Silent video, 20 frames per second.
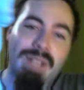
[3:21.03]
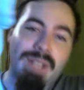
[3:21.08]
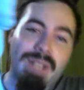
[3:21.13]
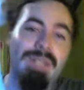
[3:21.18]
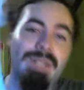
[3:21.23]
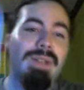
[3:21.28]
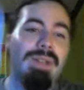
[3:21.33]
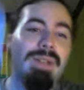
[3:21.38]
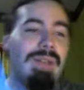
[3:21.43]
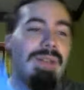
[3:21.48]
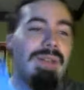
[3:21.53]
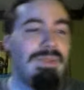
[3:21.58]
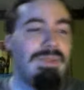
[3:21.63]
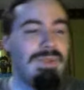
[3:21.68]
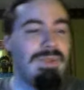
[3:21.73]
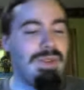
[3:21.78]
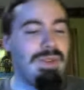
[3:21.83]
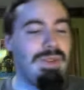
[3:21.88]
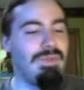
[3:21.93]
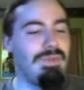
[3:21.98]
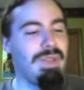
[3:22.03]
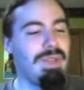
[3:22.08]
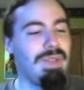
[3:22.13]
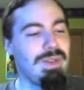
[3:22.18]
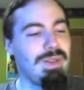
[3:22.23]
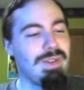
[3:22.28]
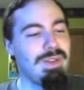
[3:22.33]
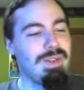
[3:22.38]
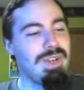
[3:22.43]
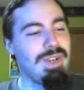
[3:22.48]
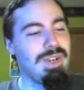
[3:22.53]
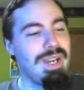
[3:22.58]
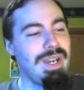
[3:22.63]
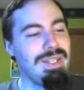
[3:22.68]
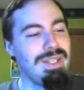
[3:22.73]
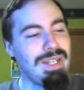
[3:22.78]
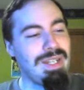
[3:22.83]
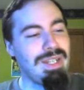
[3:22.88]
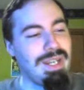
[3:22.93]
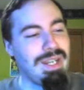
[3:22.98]
I still have a few
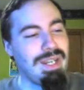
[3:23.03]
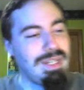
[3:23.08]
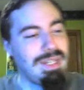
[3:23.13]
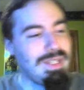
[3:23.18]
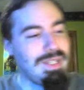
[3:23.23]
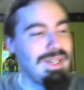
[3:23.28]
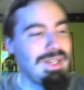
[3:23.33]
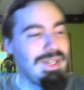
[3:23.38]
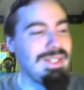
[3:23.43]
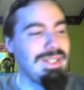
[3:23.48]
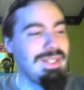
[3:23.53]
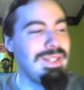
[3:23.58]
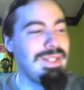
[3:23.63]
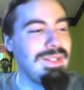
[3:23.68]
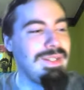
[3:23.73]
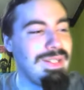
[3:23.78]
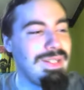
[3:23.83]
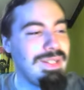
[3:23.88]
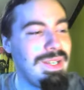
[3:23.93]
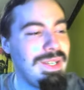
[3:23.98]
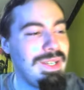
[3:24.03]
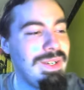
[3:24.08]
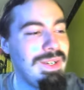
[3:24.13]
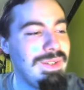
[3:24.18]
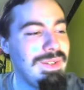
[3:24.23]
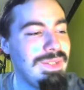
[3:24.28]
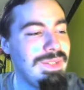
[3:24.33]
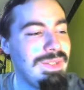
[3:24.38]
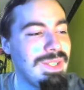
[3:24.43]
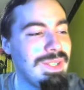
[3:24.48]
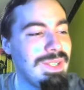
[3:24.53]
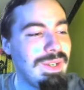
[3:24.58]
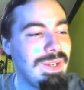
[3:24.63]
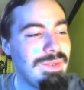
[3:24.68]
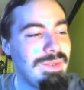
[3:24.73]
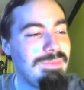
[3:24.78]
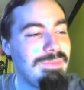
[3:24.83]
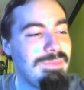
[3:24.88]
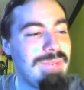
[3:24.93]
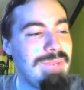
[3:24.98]
Fluttershies that I can toss in there too,
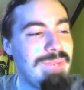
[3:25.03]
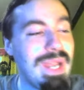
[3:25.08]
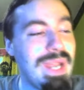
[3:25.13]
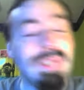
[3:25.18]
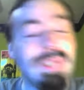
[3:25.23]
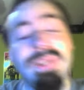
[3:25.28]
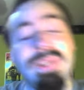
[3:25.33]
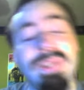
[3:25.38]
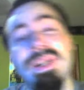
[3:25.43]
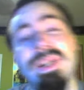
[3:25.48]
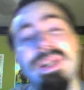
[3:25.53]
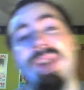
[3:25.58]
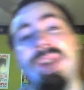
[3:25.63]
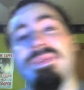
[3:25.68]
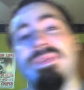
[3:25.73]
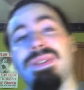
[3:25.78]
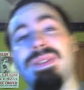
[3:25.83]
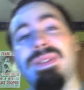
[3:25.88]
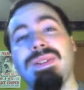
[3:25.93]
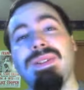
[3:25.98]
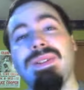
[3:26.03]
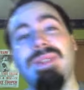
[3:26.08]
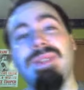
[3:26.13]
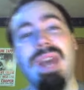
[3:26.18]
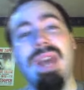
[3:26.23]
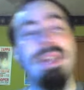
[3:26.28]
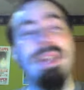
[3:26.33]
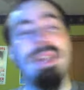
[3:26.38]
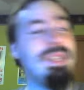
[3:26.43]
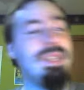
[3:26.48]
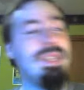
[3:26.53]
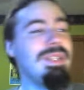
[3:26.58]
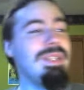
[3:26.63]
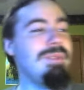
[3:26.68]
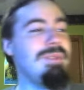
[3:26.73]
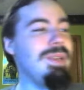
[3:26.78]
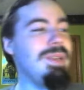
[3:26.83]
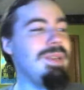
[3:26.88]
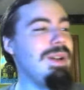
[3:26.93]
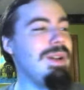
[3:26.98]
so be on the lookout for a new contest
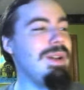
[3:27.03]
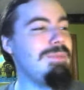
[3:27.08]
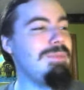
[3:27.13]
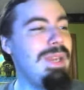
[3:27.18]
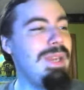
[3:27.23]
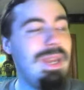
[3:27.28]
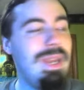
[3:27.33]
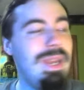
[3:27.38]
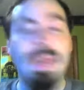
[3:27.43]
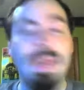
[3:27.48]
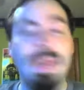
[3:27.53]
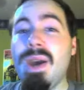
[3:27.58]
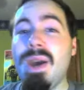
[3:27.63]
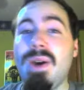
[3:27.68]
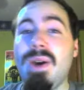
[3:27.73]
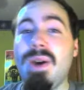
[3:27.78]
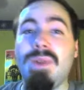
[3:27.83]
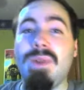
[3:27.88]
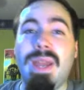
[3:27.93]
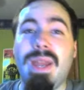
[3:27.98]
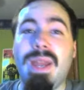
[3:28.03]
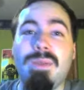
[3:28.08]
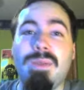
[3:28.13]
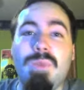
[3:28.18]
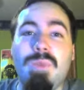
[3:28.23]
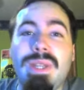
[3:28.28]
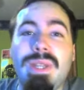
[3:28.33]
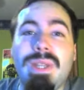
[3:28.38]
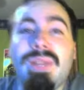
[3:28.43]
coming up. Oh, and We